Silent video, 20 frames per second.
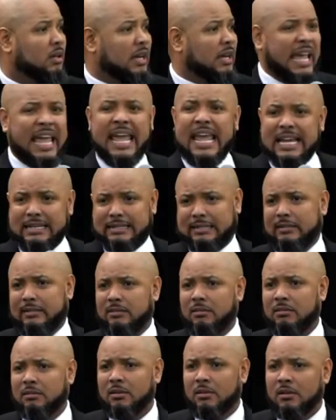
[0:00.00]
Eat.
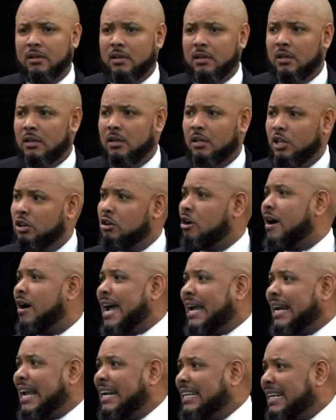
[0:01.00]
You're gonna
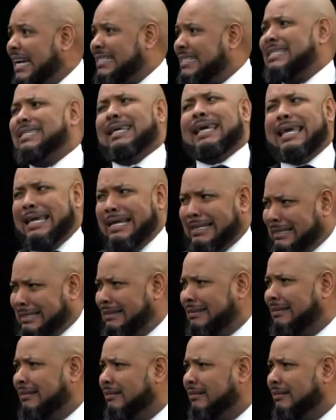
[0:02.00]
act like that, just eat.